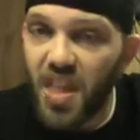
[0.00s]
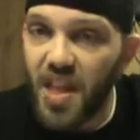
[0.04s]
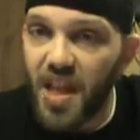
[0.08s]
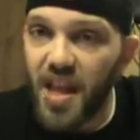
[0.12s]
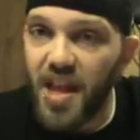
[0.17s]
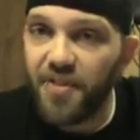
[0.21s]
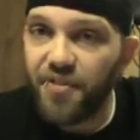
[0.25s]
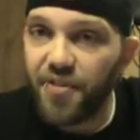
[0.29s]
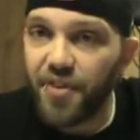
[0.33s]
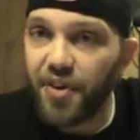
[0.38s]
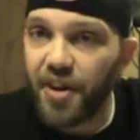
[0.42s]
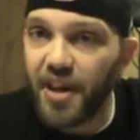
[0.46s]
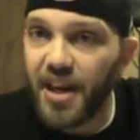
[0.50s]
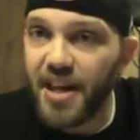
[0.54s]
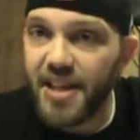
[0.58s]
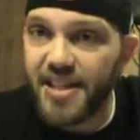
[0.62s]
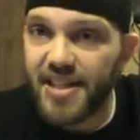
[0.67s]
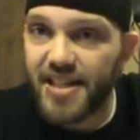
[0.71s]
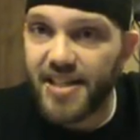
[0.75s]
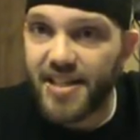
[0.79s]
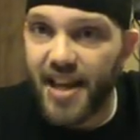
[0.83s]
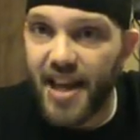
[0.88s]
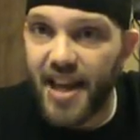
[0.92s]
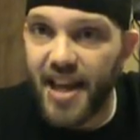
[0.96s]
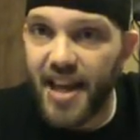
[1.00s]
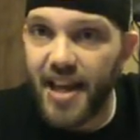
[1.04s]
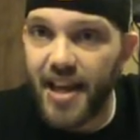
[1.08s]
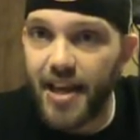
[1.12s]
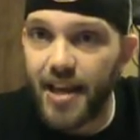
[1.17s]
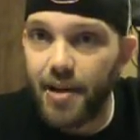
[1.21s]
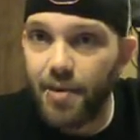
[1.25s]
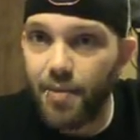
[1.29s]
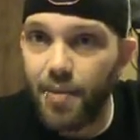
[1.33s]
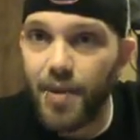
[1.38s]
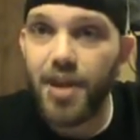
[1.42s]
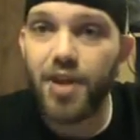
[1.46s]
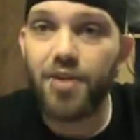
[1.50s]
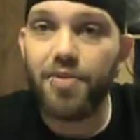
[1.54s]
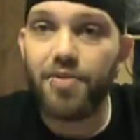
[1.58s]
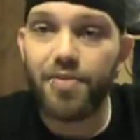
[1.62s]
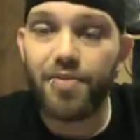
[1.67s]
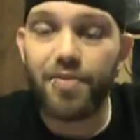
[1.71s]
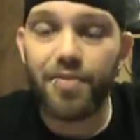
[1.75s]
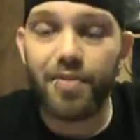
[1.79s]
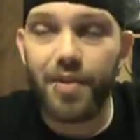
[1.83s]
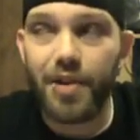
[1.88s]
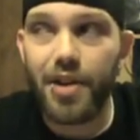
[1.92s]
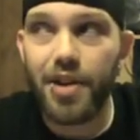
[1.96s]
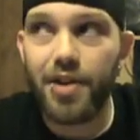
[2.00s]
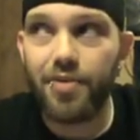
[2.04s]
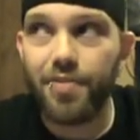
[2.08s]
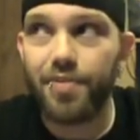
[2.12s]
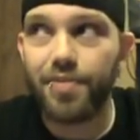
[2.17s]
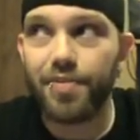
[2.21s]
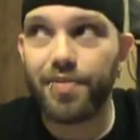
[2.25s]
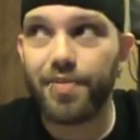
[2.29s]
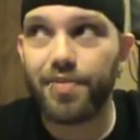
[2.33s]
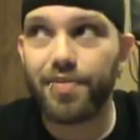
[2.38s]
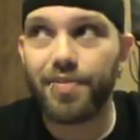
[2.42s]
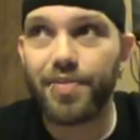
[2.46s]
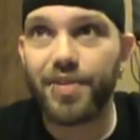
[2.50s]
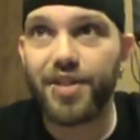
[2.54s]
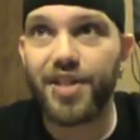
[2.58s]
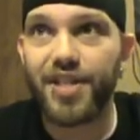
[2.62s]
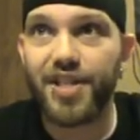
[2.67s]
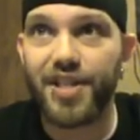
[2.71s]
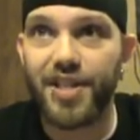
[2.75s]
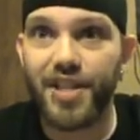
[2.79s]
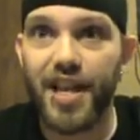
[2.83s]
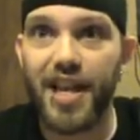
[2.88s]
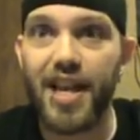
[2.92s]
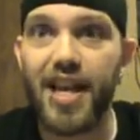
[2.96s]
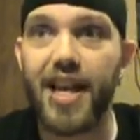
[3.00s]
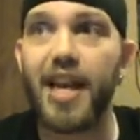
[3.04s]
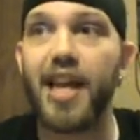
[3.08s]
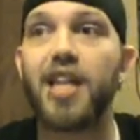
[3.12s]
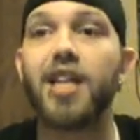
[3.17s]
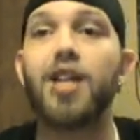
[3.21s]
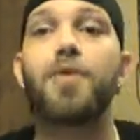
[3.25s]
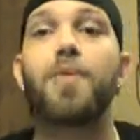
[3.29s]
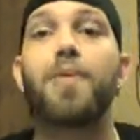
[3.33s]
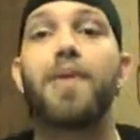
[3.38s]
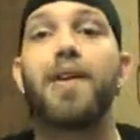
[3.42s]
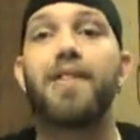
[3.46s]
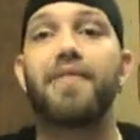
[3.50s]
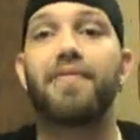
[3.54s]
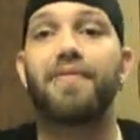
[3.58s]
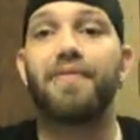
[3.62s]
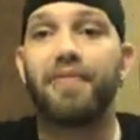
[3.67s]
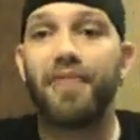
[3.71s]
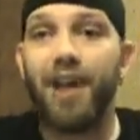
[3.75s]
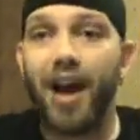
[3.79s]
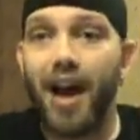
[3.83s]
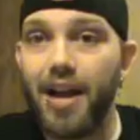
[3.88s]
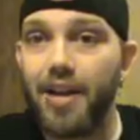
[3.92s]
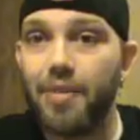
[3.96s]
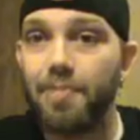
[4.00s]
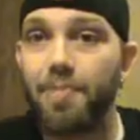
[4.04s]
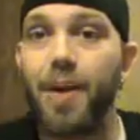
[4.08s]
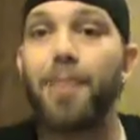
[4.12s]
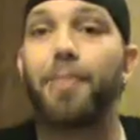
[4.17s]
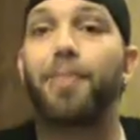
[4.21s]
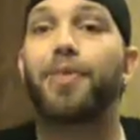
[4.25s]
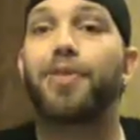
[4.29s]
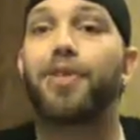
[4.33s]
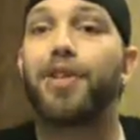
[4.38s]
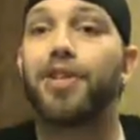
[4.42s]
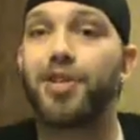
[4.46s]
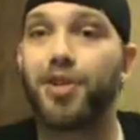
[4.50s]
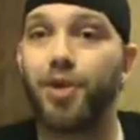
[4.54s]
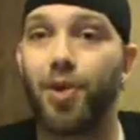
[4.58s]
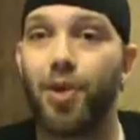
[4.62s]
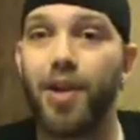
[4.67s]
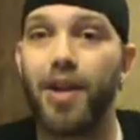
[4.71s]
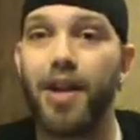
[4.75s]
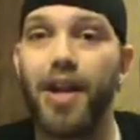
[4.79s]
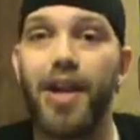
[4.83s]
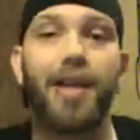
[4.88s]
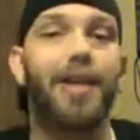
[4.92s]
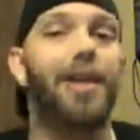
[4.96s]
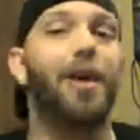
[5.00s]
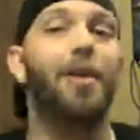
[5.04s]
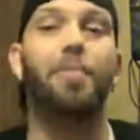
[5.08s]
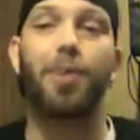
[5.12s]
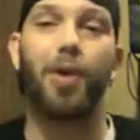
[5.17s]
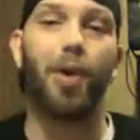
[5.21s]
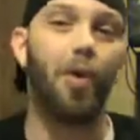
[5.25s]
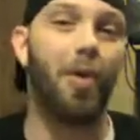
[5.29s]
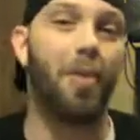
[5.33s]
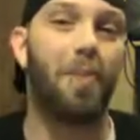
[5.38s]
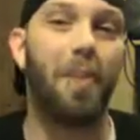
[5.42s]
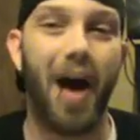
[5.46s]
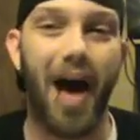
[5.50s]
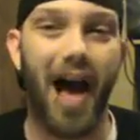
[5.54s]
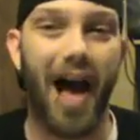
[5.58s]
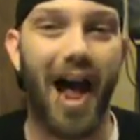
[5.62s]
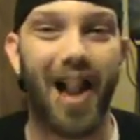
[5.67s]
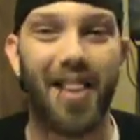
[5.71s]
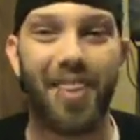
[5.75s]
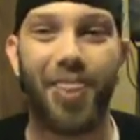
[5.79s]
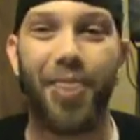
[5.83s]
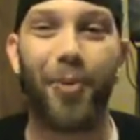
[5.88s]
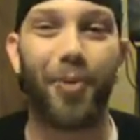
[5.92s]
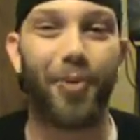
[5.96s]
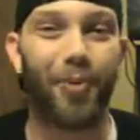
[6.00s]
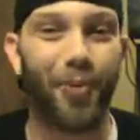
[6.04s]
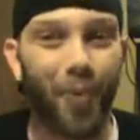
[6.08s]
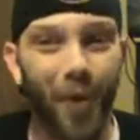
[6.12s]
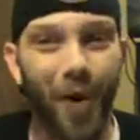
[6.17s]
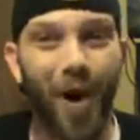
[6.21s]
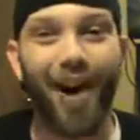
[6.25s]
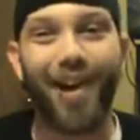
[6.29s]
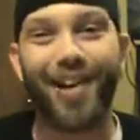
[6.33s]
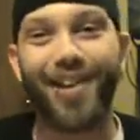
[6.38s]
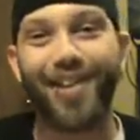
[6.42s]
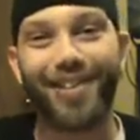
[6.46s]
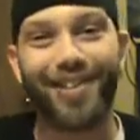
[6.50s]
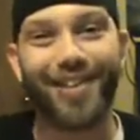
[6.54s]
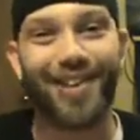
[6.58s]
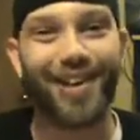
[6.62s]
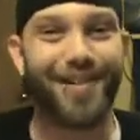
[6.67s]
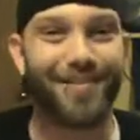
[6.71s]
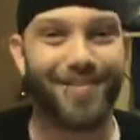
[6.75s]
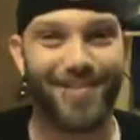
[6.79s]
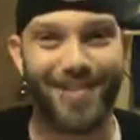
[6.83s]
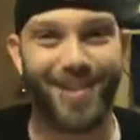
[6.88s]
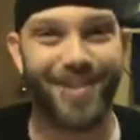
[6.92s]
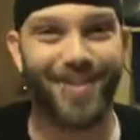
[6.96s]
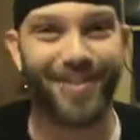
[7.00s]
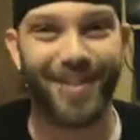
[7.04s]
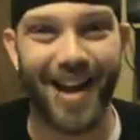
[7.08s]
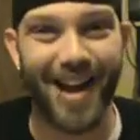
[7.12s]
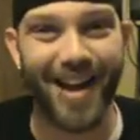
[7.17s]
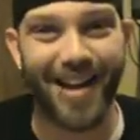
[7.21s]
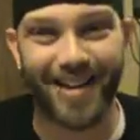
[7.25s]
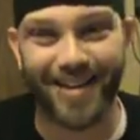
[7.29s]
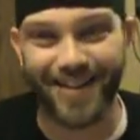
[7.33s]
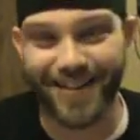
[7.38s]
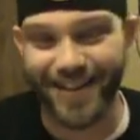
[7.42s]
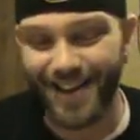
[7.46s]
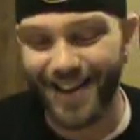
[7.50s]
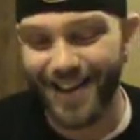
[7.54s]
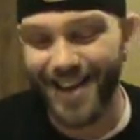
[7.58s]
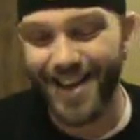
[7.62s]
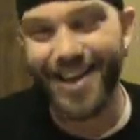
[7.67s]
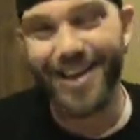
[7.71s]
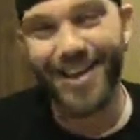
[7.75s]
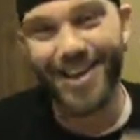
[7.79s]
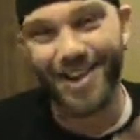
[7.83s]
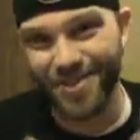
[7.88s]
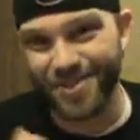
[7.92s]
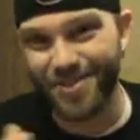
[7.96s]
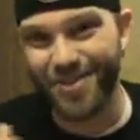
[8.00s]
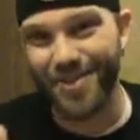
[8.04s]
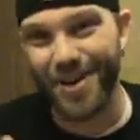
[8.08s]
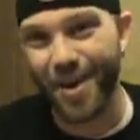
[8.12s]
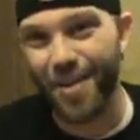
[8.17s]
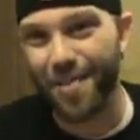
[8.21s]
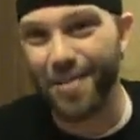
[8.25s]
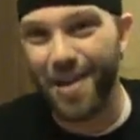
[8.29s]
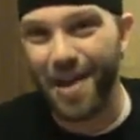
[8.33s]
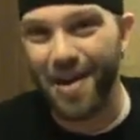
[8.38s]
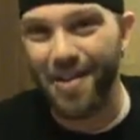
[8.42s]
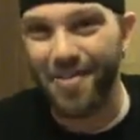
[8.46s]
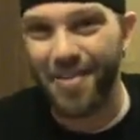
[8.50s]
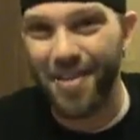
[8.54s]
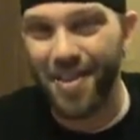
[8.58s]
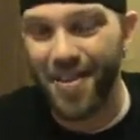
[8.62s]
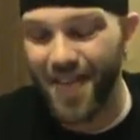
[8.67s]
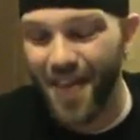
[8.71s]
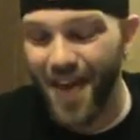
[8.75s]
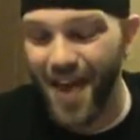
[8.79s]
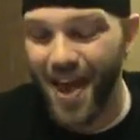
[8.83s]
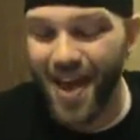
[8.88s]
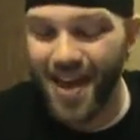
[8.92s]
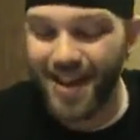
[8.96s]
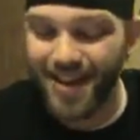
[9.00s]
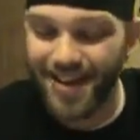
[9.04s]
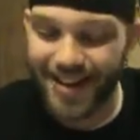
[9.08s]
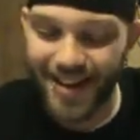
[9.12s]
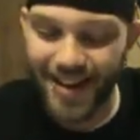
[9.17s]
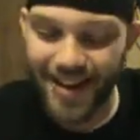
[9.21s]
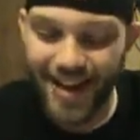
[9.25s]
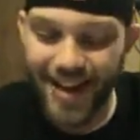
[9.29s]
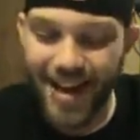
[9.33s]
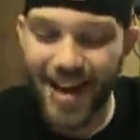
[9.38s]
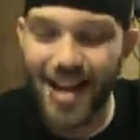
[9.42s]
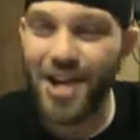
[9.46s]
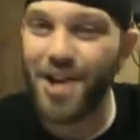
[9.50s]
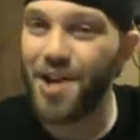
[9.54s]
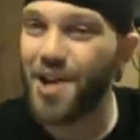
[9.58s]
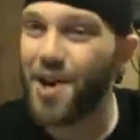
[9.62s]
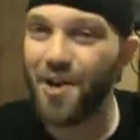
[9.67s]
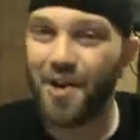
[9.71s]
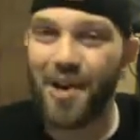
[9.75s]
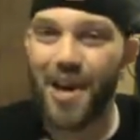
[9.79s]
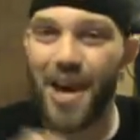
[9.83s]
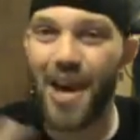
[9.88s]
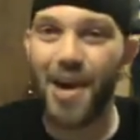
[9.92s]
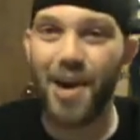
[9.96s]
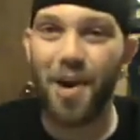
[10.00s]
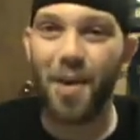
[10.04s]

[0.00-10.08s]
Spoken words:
if you're going to sing, when you sing and you invite people to join in, don't blow them out of the water. Come on now. You should know better than that. you know, can't